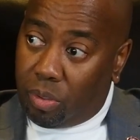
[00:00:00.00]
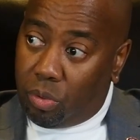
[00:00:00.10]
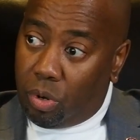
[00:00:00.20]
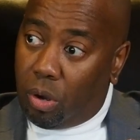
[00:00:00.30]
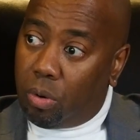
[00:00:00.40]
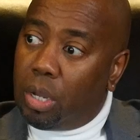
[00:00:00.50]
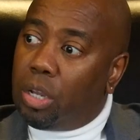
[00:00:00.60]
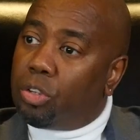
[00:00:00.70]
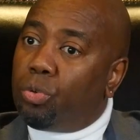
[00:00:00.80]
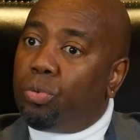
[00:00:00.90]
You know,
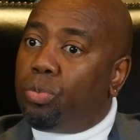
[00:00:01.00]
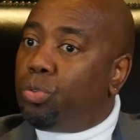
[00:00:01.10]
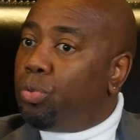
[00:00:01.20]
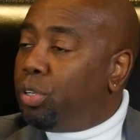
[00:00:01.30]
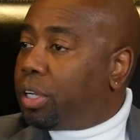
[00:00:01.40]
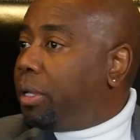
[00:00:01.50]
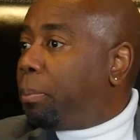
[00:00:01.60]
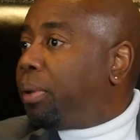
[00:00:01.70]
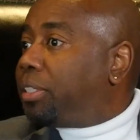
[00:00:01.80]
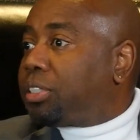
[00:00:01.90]
you look
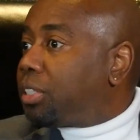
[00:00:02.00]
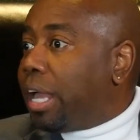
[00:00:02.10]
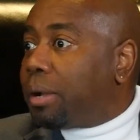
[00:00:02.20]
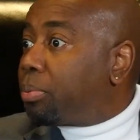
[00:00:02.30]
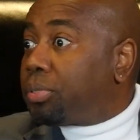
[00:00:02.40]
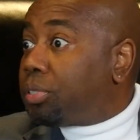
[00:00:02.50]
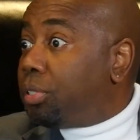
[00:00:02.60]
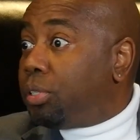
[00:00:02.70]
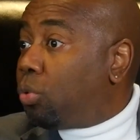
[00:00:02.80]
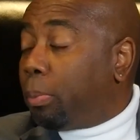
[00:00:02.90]
at places like
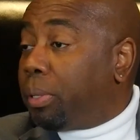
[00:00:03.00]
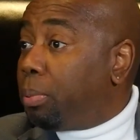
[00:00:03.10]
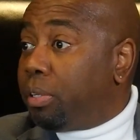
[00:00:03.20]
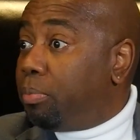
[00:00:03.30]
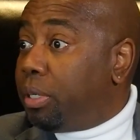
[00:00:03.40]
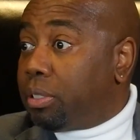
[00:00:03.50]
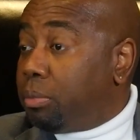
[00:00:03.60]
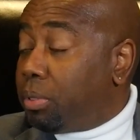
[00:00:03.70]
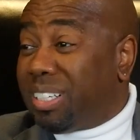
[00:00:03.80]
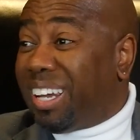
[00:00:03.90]
Brazil where people have been
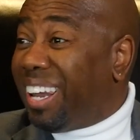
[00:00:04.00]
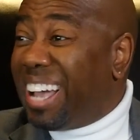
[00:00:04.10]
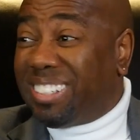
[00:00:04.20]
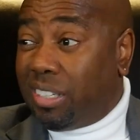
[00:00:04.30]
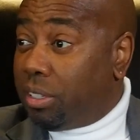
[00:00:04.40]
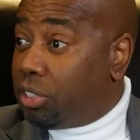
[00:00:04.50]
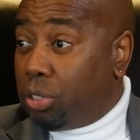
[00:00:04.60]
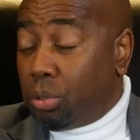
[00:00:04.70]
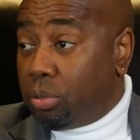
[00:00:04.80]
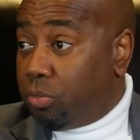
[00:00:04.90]
attempting to lighten their
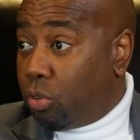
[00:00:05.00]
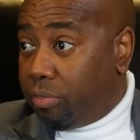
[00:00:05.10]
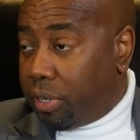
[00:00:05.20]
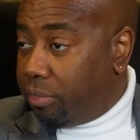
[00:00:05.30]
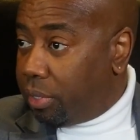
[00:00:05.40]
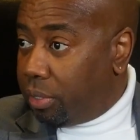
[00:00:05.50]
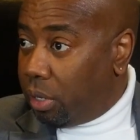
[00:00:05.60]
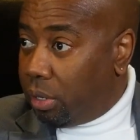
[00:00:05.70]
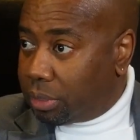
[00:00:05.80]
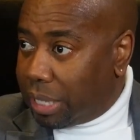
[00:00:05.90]
children for a very, very
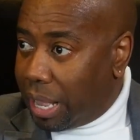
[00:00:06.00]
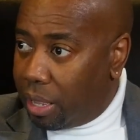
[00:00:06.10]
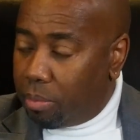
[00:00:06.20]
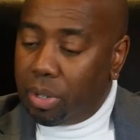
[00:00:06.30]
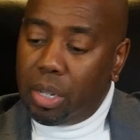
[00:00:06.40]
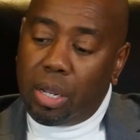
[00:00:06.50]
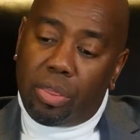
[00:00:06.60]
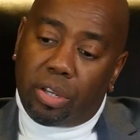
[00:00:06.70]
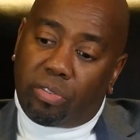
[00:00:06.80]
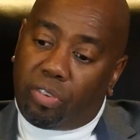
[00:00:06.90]
long time. Mm-hmm.
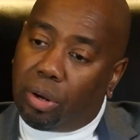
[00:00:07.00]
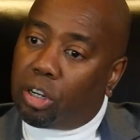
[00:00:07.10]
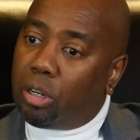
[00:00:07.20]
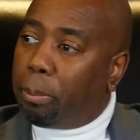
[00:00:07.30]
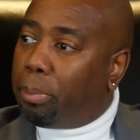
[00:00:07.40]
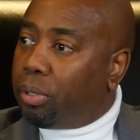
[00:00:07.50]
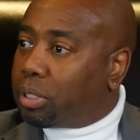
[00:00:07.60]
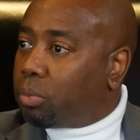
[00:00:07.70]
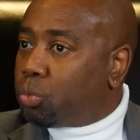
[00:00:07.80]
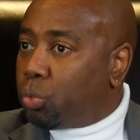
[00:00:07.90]
There's a very good book
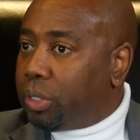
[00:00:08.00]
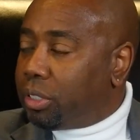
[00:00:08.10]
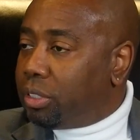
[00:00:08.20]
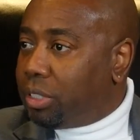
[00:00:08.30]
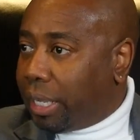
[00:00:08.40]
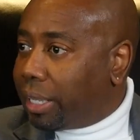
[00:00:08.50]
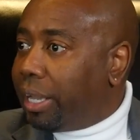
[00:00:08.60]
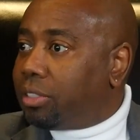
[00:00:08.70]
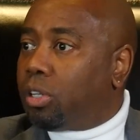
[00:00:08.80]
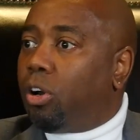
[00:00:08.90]
that was written
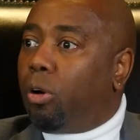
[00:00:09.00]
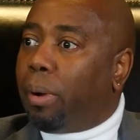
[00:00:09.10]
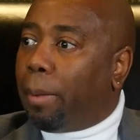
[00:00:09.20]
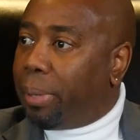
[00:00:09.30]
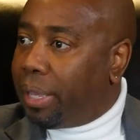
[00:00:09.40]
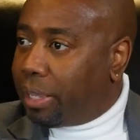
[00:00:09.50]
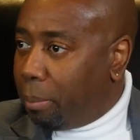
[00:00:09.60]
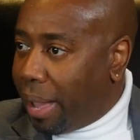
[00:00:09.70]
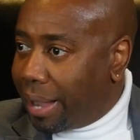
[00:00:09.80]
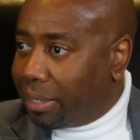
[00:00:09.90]
decades ago by Peggy
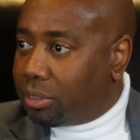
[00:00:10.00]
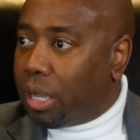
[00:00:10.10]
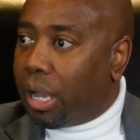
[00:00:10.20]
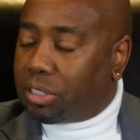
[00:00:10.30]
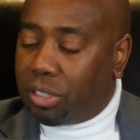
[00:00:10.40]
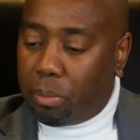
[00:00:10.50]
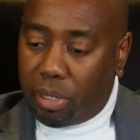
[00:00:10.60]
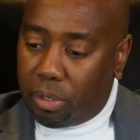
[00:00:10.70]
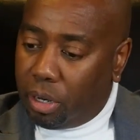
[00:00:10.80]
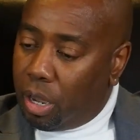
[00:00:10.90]
McIntosh, and there have
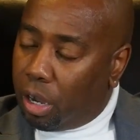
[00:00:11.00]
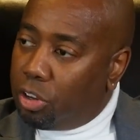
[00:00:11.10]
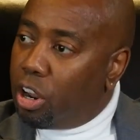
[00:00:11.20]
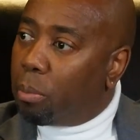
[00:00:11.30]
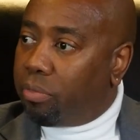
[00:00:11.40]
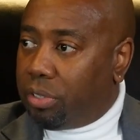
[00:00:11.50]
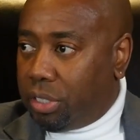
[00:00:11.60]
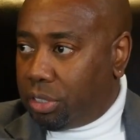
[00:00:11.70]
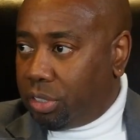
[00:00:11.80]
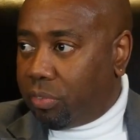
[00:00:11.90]
been a number of
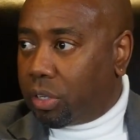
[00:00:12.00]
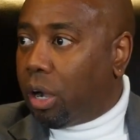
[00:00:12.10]
editions of it